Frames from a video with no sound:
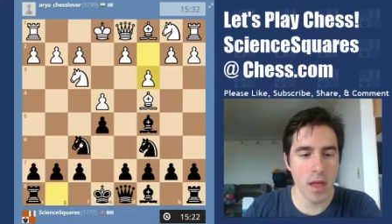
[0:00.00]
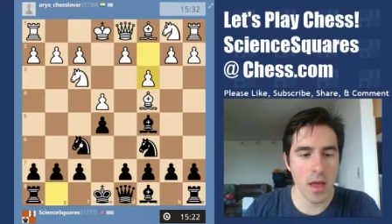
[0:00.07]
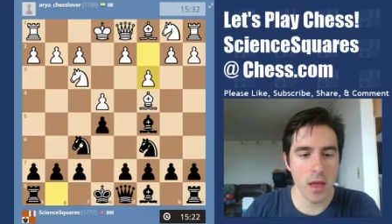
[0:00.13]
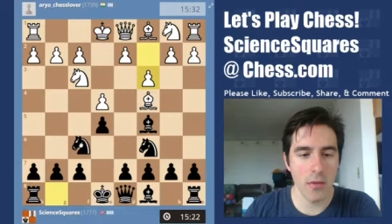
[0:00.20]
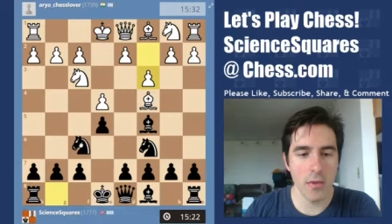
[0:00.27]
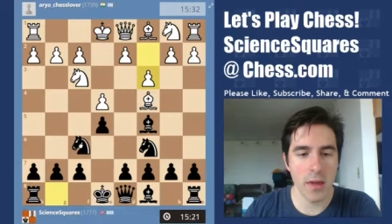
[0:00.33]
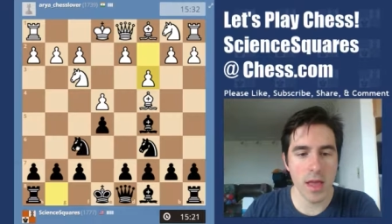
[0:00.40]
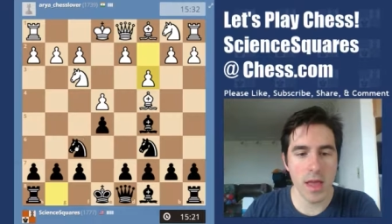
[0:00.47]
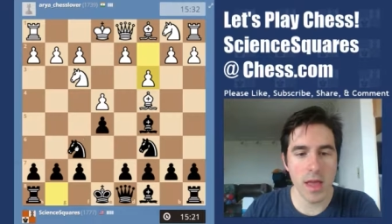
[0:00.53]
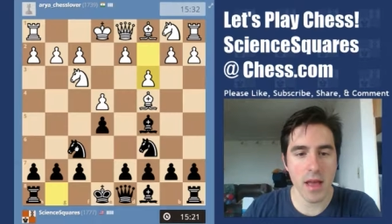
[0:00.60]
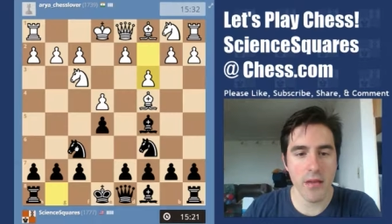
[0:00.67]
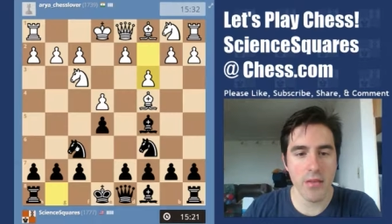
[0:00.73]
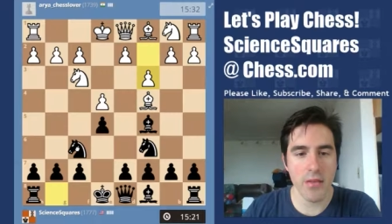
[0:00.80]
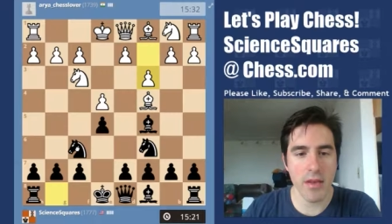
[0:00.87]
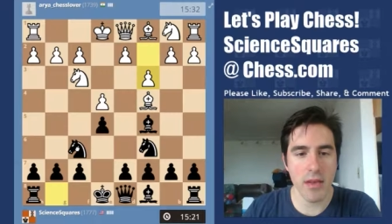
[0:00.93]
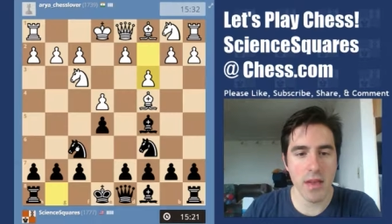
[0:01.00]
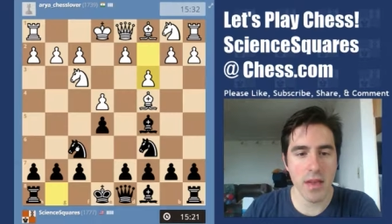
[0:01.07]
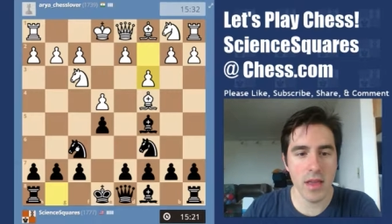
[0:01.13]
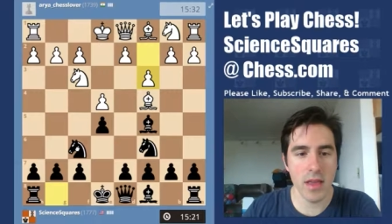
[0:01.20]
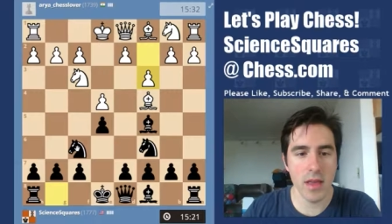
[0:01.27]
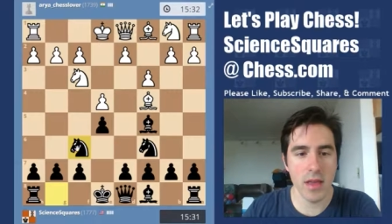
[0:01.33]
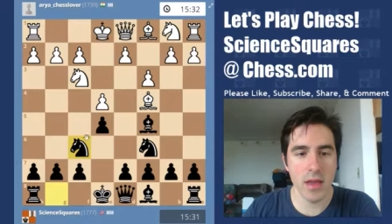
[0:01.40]
and we have
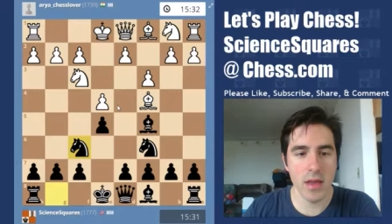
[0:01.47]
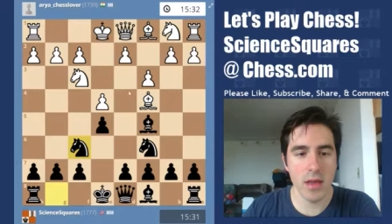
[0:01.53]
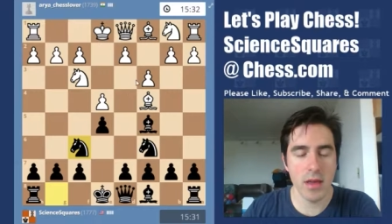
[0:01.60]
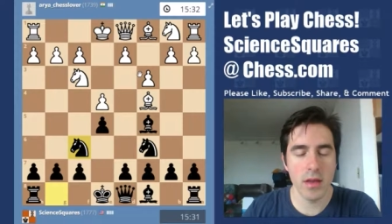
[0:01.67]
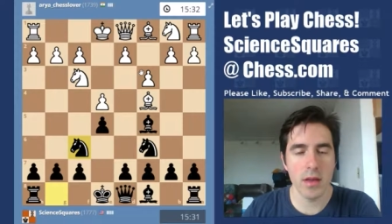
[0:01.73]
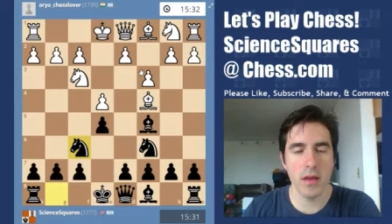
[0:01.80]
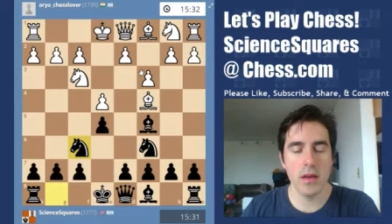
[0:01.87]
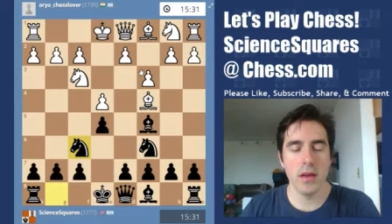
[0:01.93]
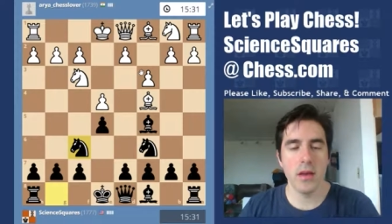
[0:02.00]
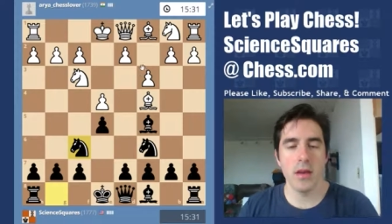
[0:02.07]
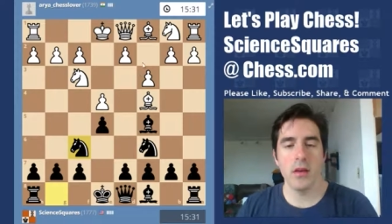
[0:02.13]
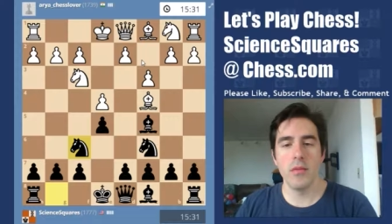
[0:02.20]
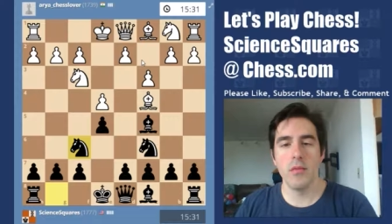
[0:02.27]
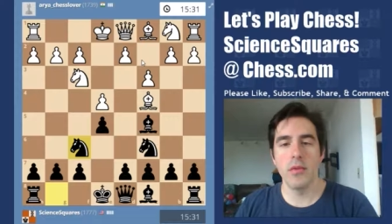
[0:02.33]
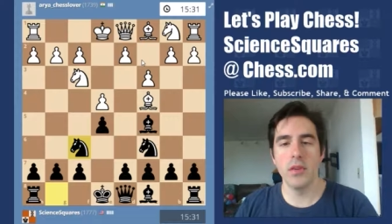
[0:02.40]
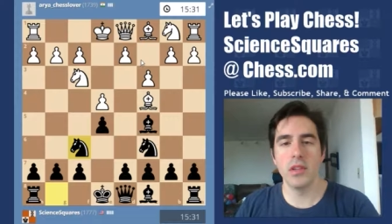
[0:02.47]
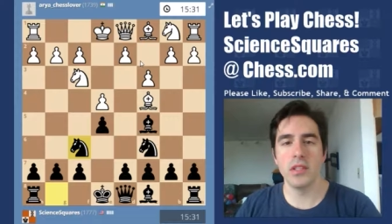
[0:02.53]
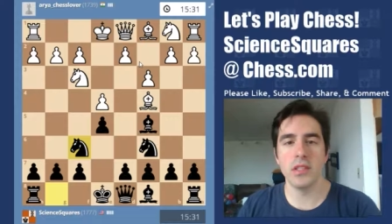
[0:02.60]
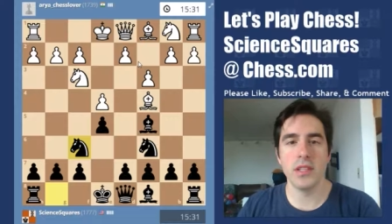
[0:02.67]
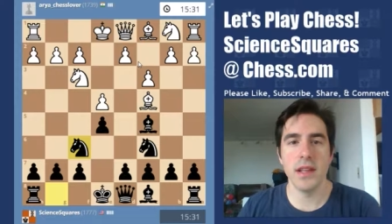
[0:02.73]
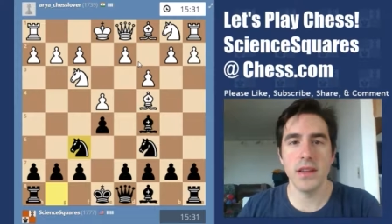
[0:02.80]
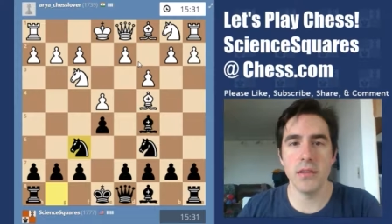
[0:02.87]
a pretty
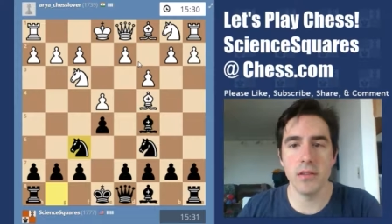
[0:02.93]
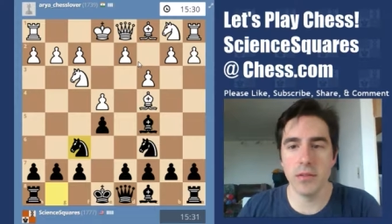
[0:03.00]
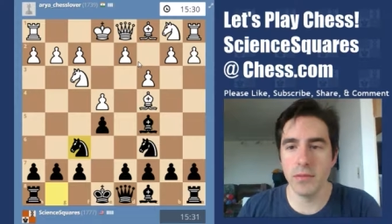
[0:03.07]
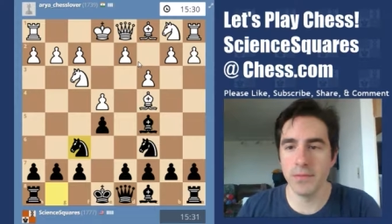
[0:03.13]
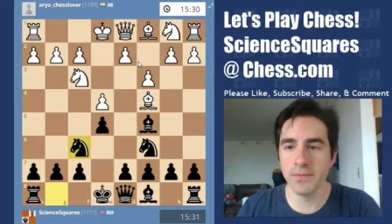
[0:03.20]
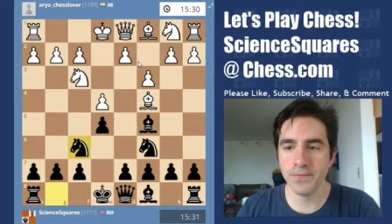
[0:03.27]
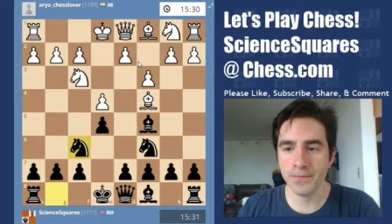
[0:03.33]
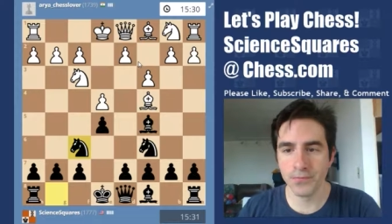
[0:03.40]
standard